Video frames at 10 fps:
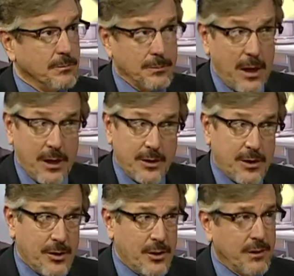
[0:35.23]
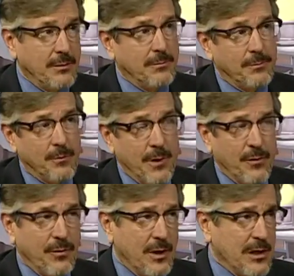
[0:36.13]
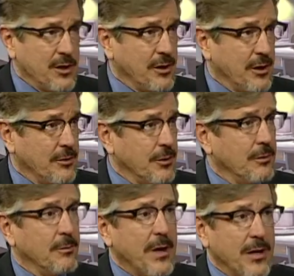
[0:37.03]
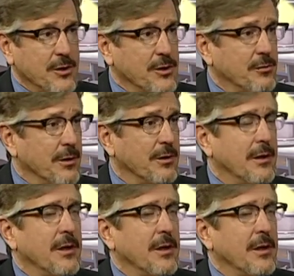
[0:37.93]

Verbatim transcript: politician, member of the legislature, a magistrate,